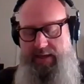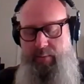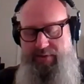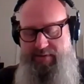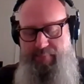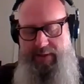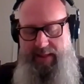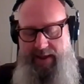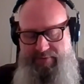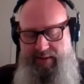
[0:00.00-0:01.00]
with something
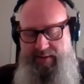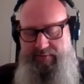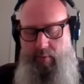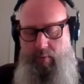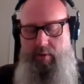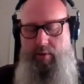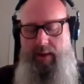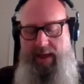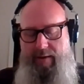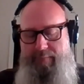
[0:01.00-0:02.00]
like this, or who
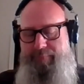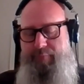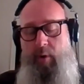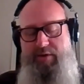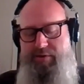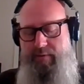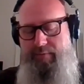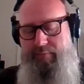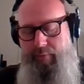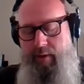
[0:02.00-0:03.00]
have
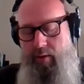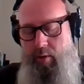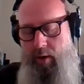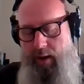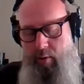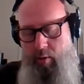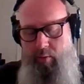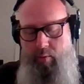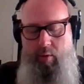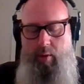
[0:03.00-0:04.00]
questions
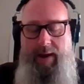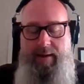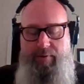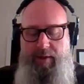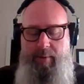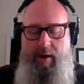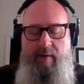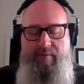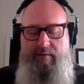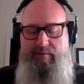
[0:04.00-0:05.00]
or anything. But
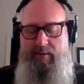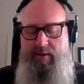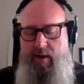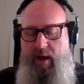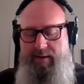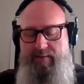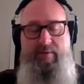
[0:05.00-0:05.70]
obviously your audience and